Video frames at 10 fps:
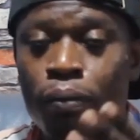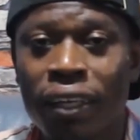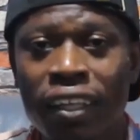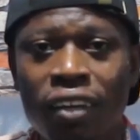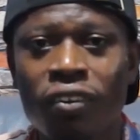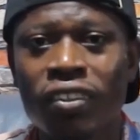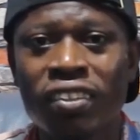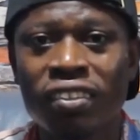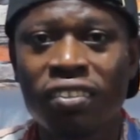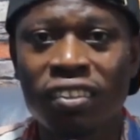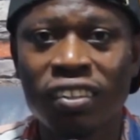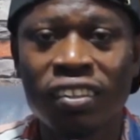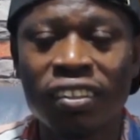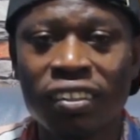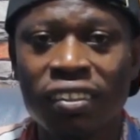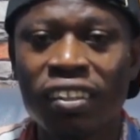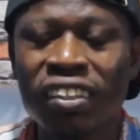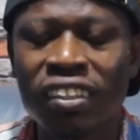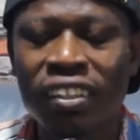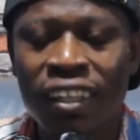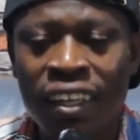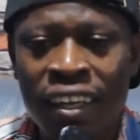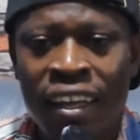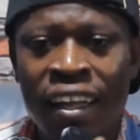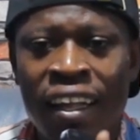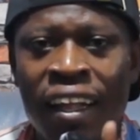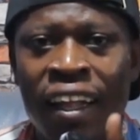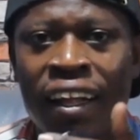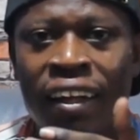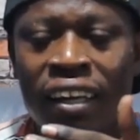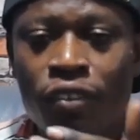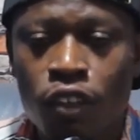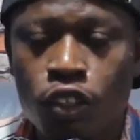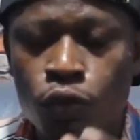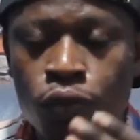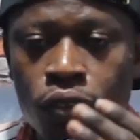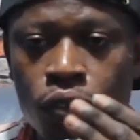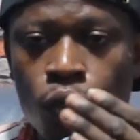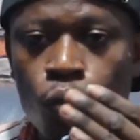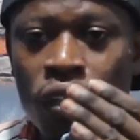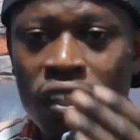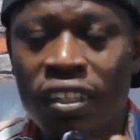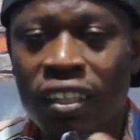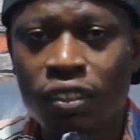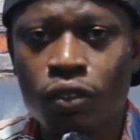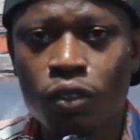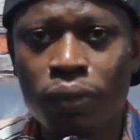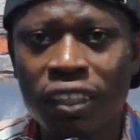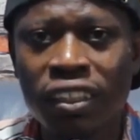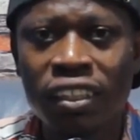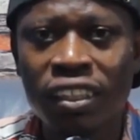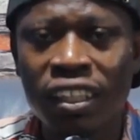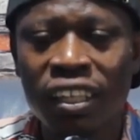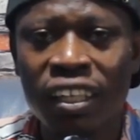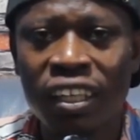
her mother, because this level of wickedness is too much.